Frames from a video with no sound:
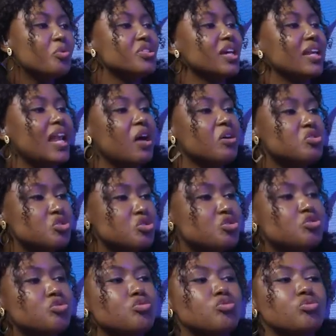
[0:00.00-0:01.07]
which allows you
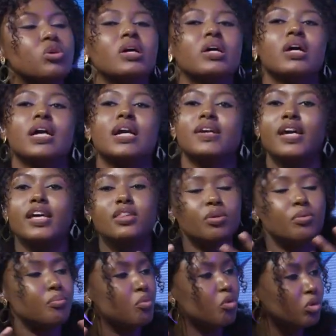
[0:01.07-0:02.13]
to create the
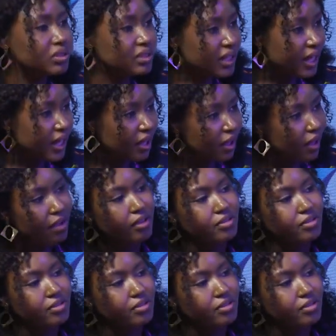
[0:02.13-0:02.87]
model.